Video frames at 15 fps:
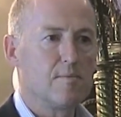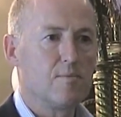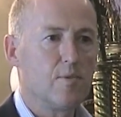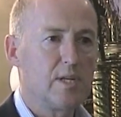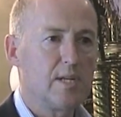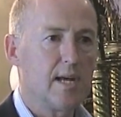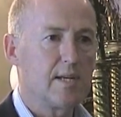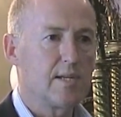We
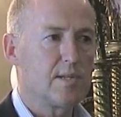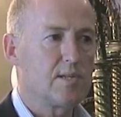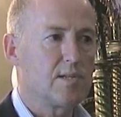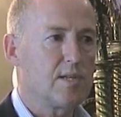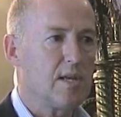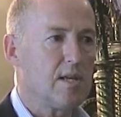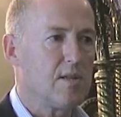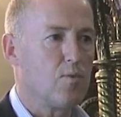tend to
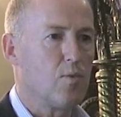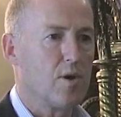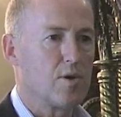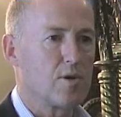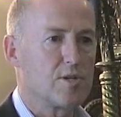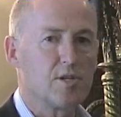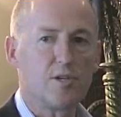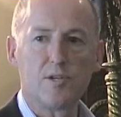see the one or
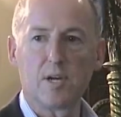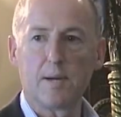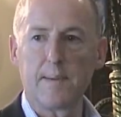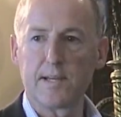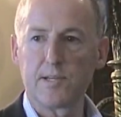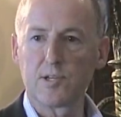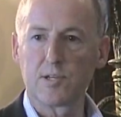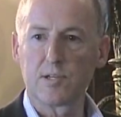two
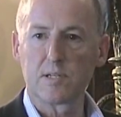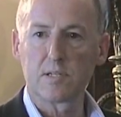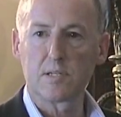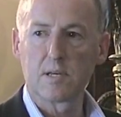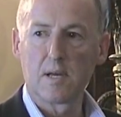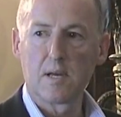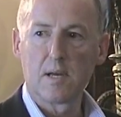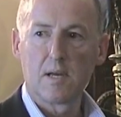dimensions
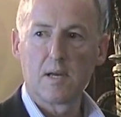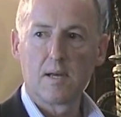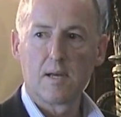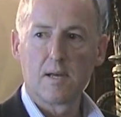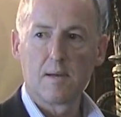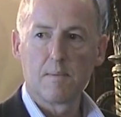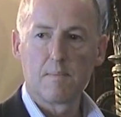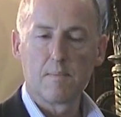
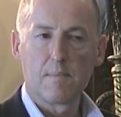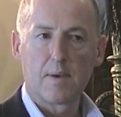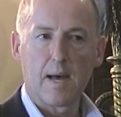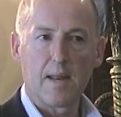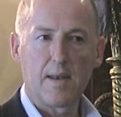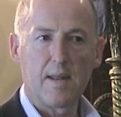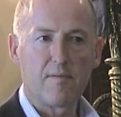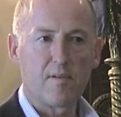
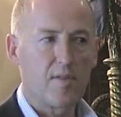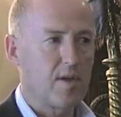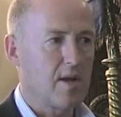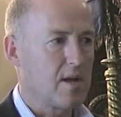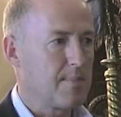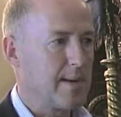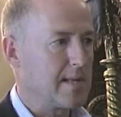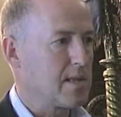and never think
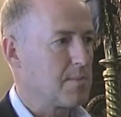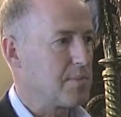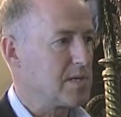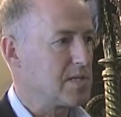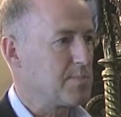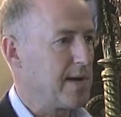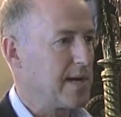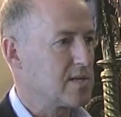about the
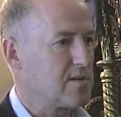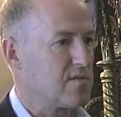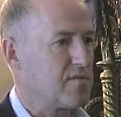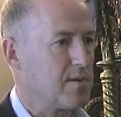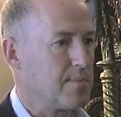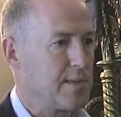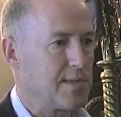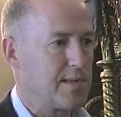perspective
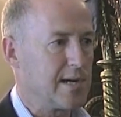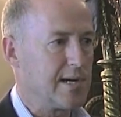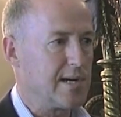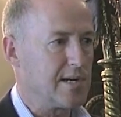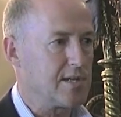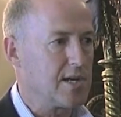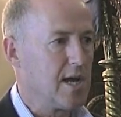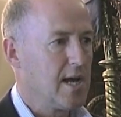from the third.